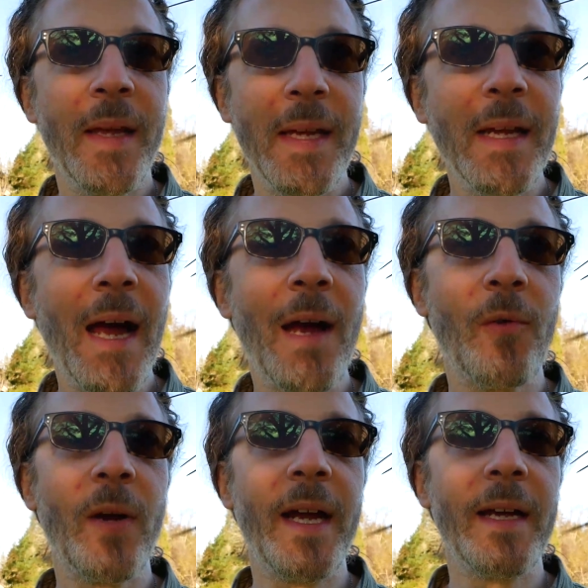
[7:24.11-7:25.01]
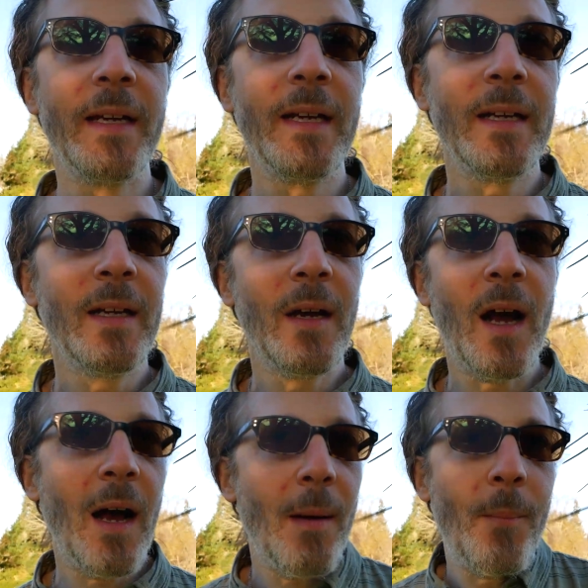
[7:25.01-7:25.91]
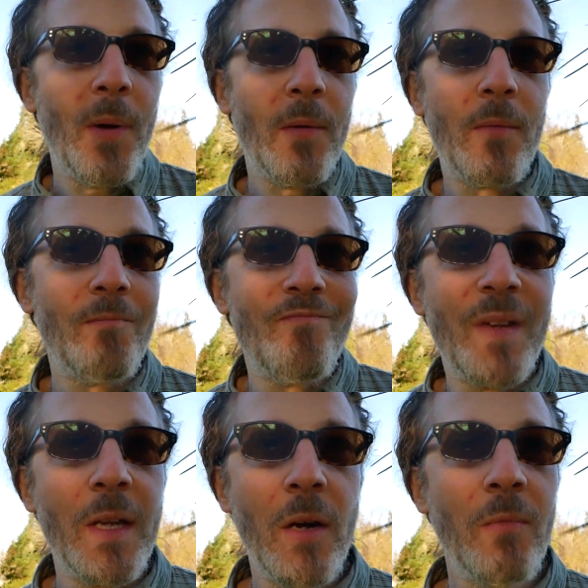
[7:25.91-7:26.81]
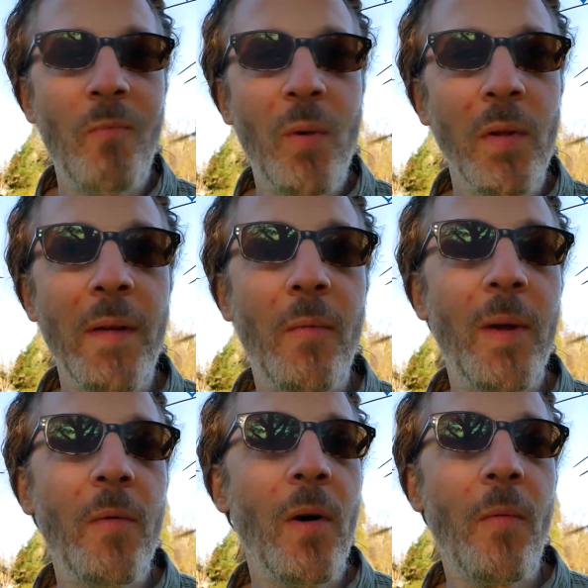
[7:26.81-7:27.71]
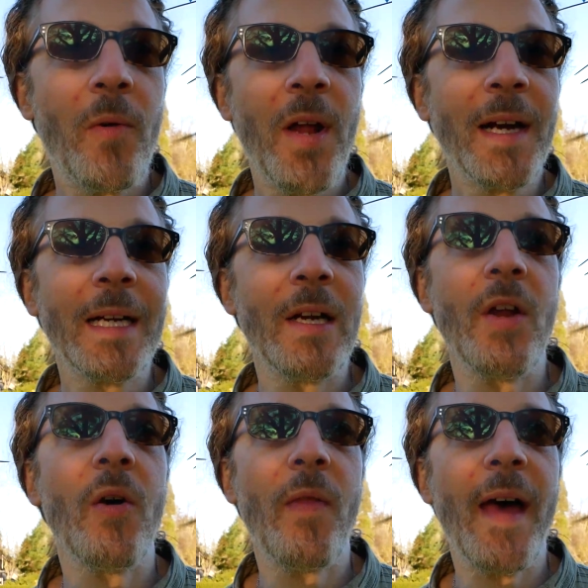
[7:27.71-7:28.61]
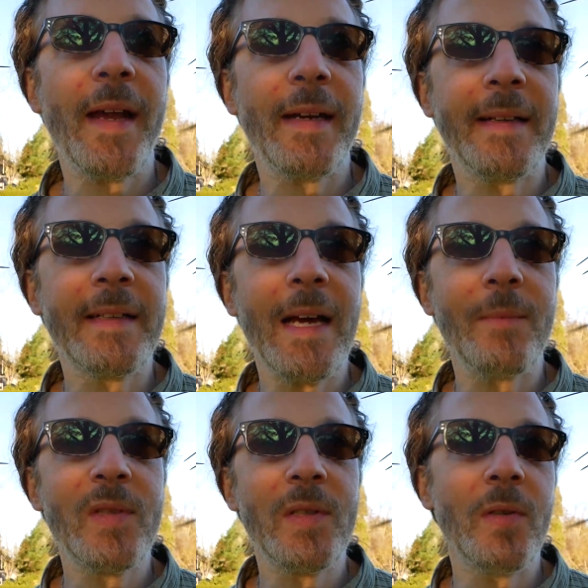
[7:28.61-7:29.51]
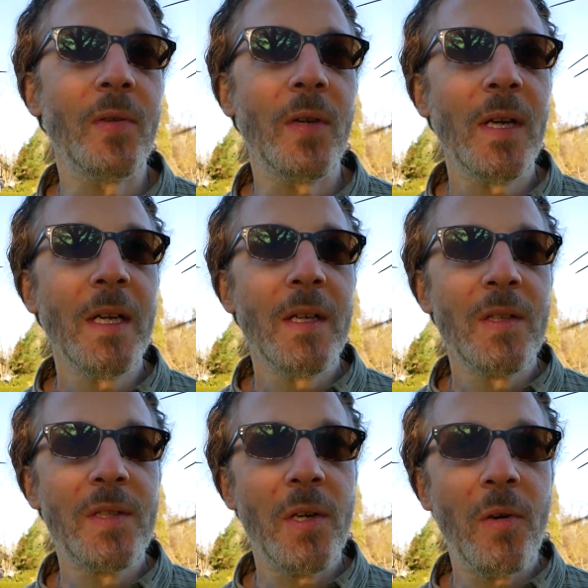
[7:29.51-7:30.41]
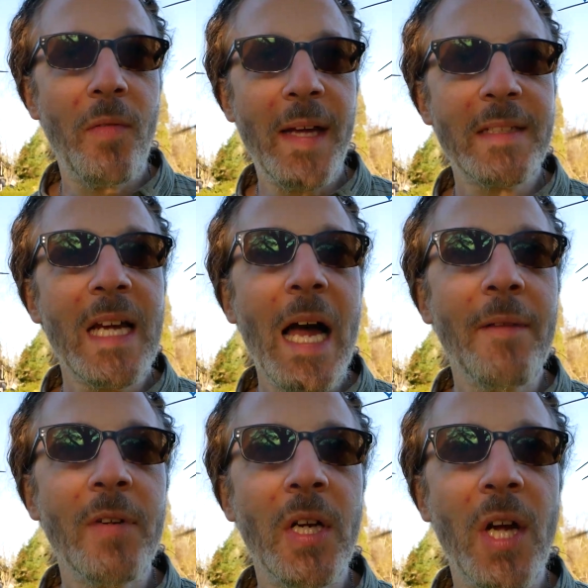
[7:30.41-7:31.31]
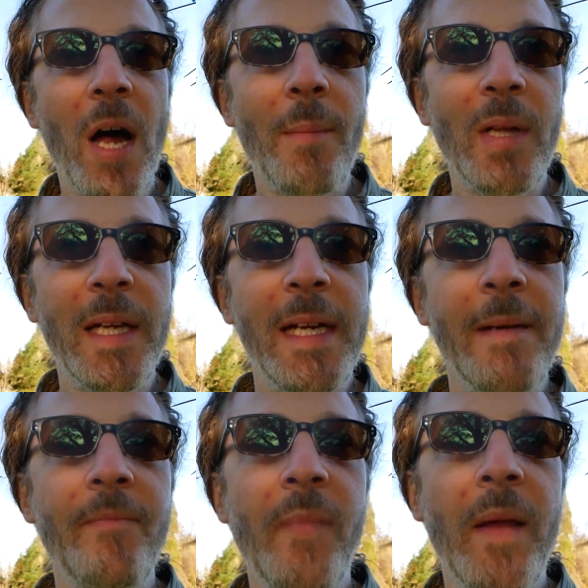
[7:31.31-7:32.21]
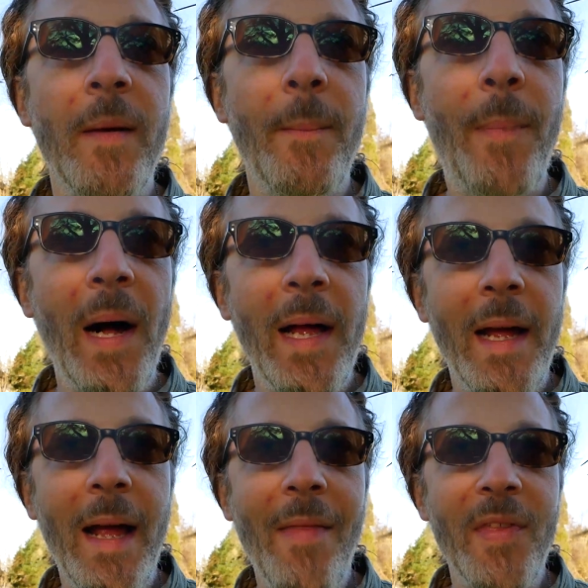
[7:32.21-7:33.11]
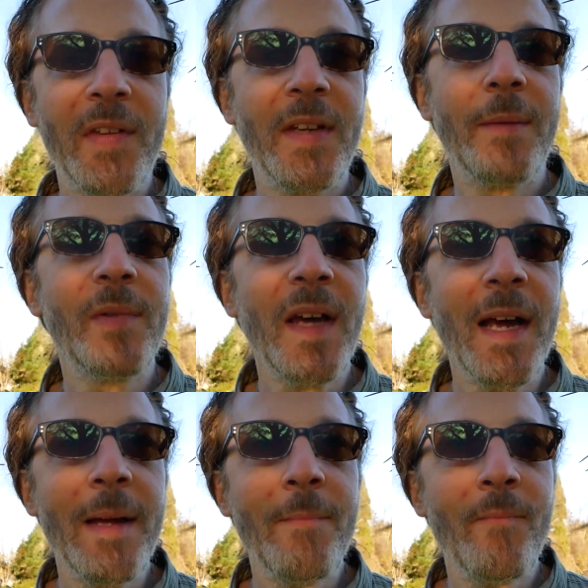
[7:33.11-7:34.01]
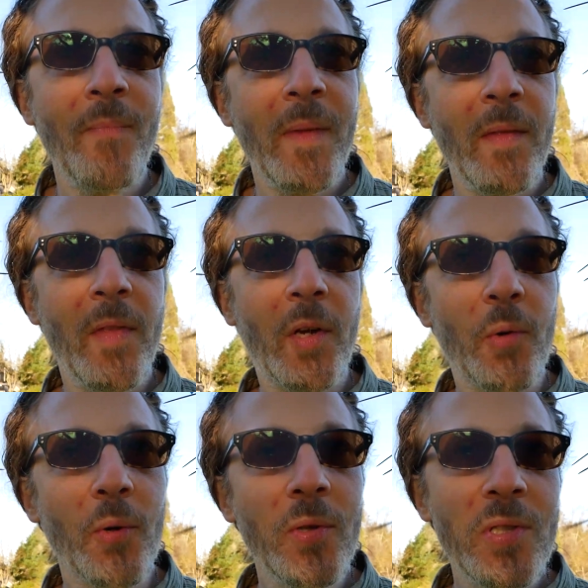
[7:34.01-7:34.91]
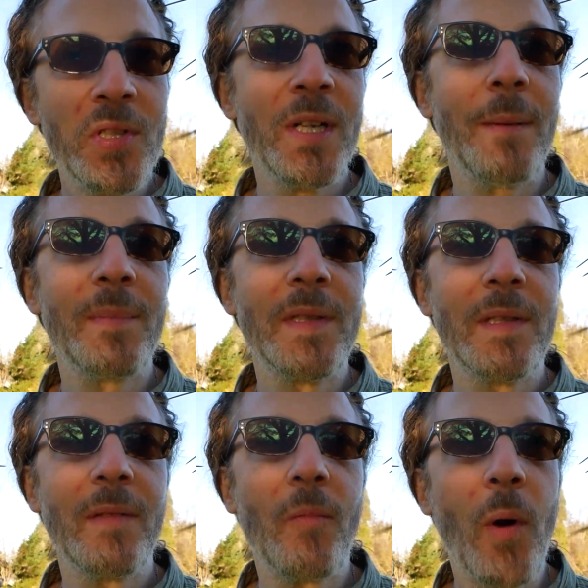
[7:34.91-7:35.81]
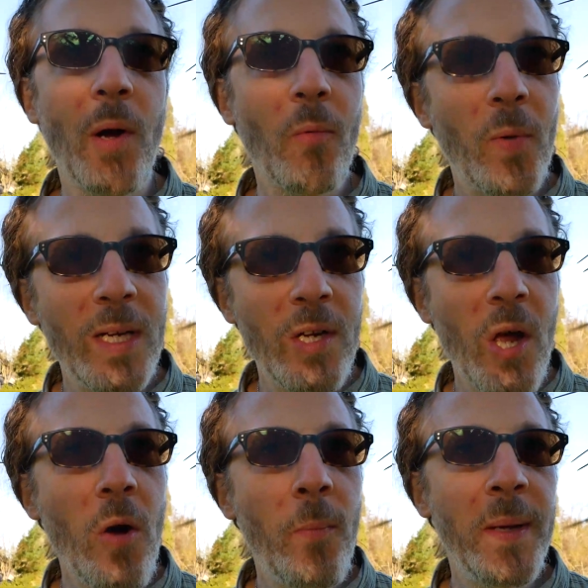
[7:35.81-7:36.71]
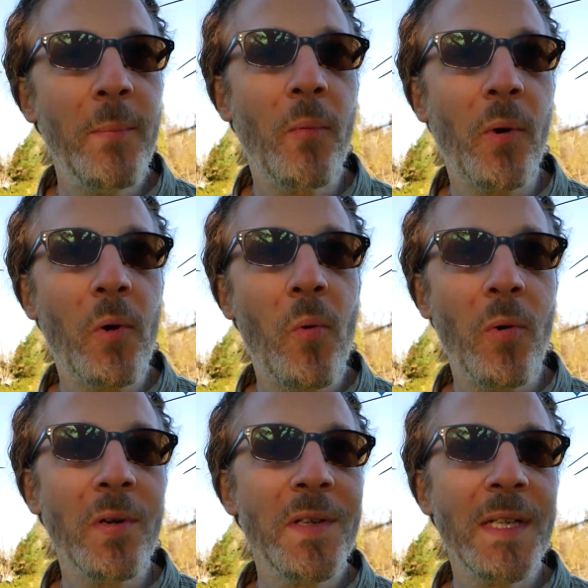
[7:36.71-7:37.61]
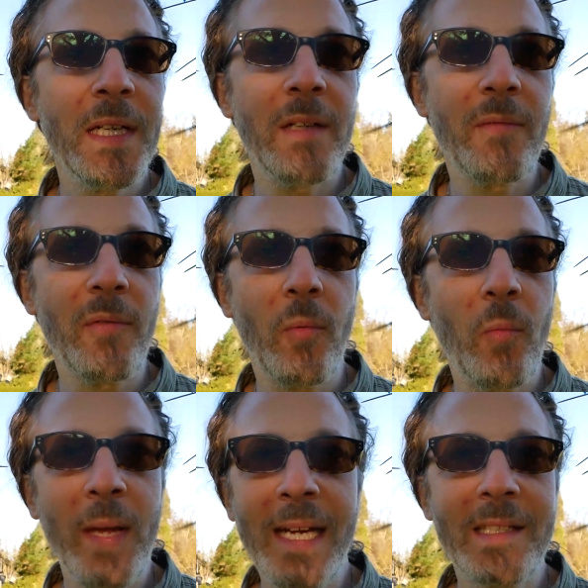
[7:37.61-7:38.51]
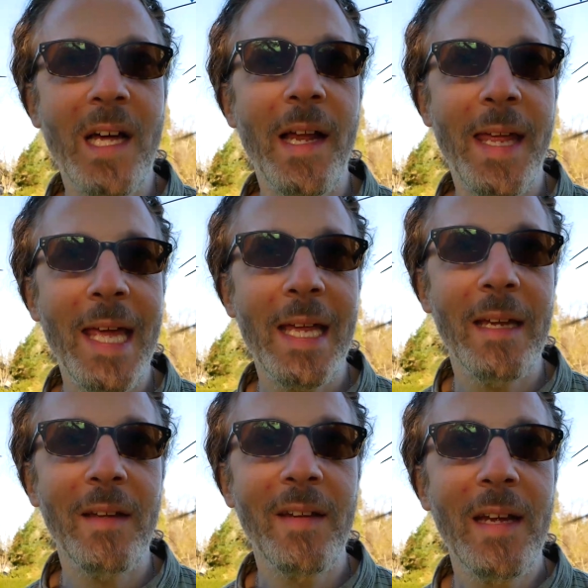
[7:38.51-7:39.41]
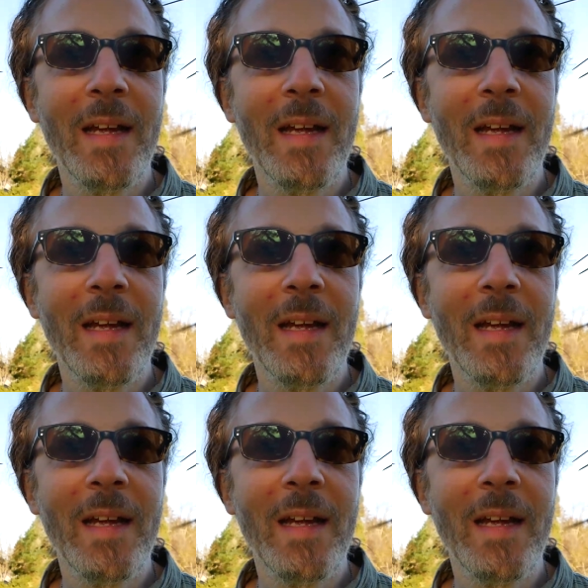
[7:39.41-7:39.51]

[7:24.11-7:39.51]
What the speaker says: in Iran. But you know, we're not going to know that anytime soon. So that's kind of an anomaly. But at the same time, the cruise ships where we know people were quarantined for weeks on end,